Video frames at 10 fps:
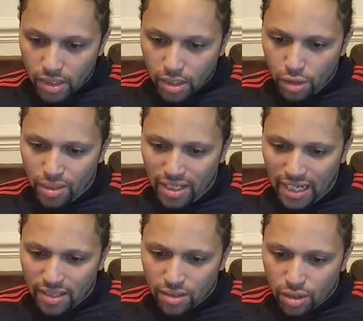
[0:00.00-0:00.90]

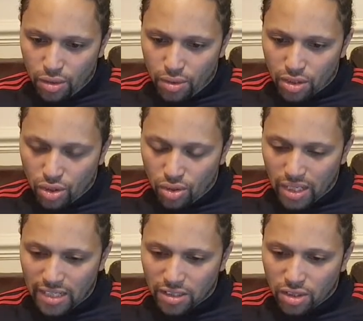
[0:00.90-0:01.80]
Guna Talk
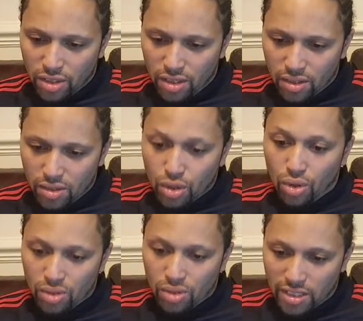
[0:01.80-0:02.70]
Let's
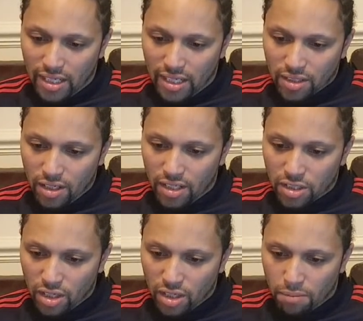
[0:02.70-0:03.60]
Talk says, Curtis,
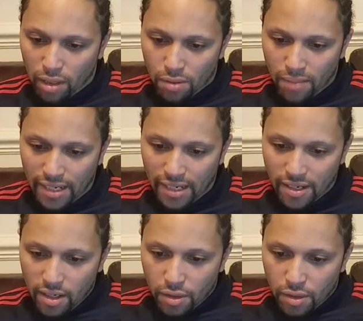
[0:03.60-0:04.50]
top bloke, mate.
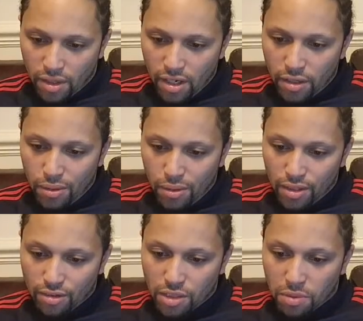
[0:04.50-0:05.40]
You are the only one
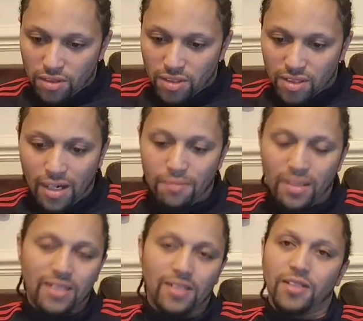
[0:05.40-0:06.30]
who responds to my
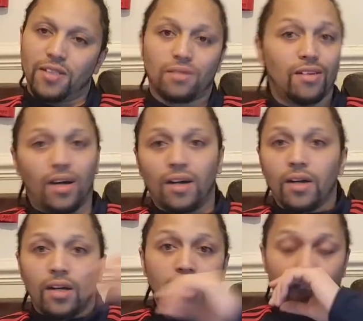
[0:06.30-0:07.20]
messages. Well,
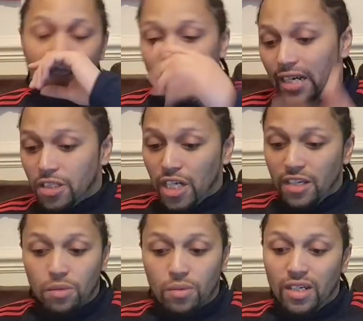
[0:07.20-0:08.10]
listen, I
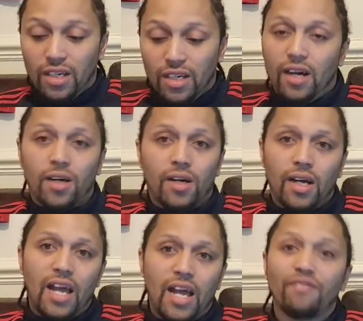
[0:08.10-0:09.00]
genuinely,
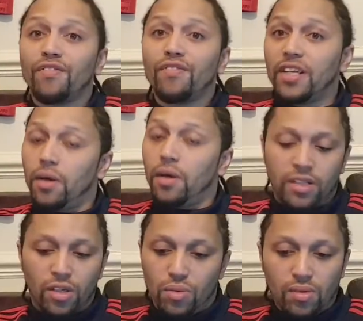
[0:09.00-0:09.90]
every video I
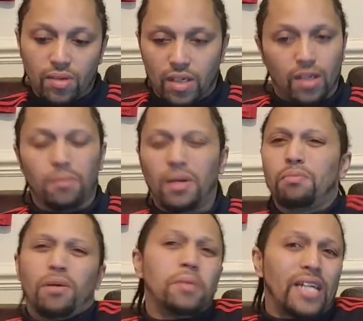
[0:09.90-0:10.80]
do, I
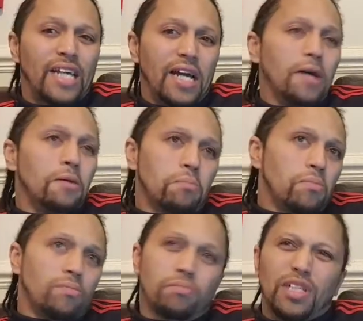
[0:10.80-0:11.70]
probably get
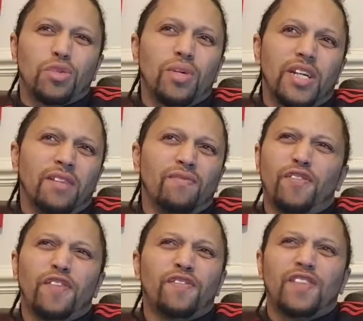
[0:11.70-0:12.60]
between
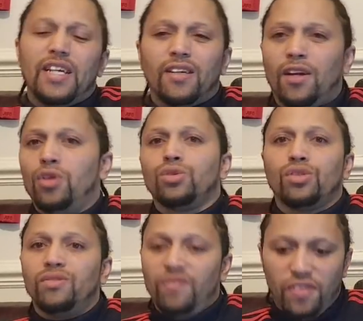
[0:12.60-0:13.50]
50 and
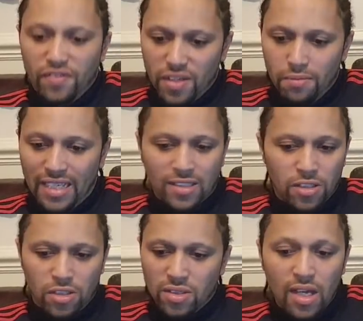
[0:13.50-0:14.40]
150
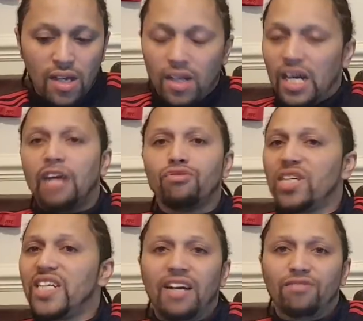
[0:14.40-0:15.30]
messages. I
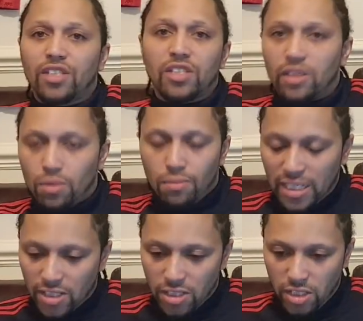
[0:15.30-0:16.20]
read every single
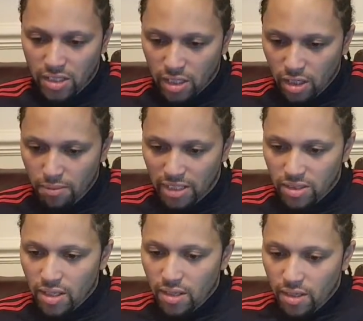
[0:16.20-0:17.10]
message in the comments.
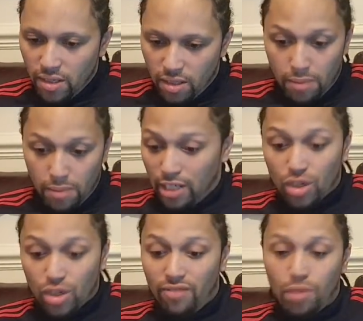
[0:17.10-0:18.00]
I
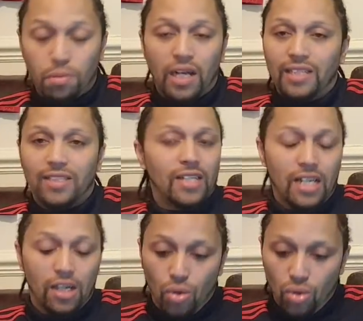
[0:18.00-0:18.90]
try and reply to
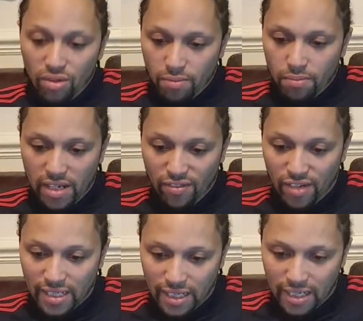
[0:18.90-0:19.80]
nearly all of them if
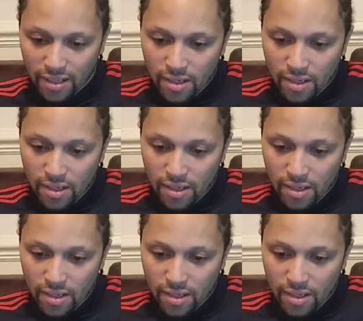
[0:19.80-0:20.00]
I can.